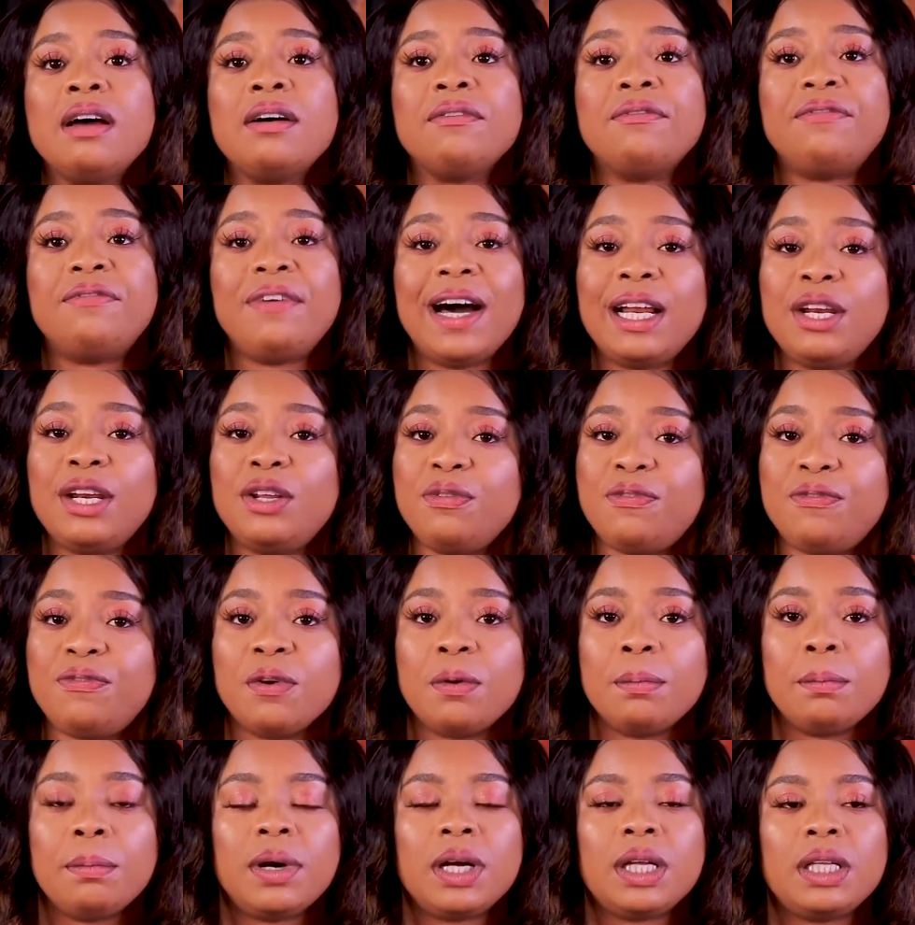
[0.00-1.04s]
Value for
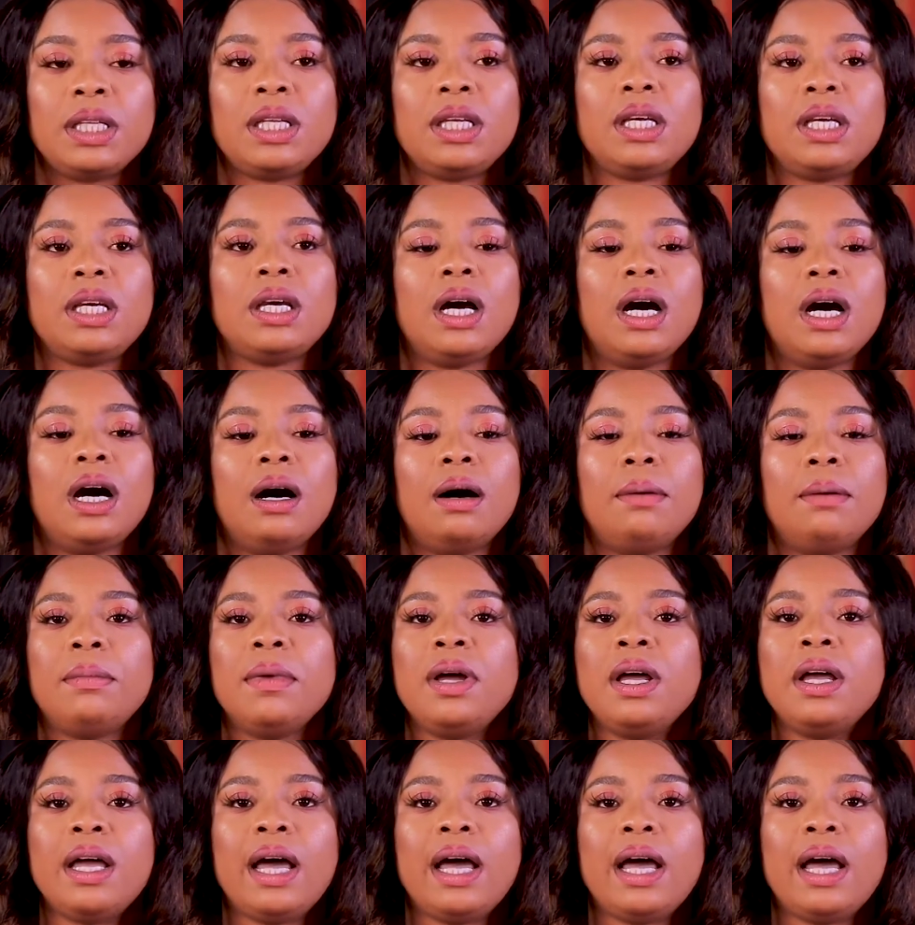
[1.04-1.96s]
money, um,